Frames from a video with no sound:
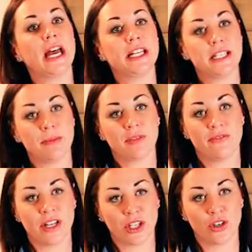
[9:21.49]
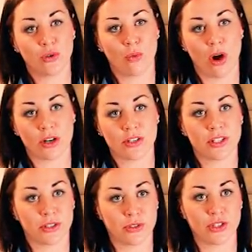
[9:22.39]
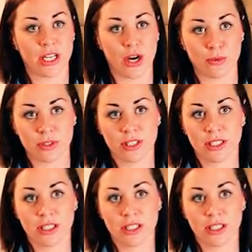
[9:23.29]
and dump the vinegar and water solution out.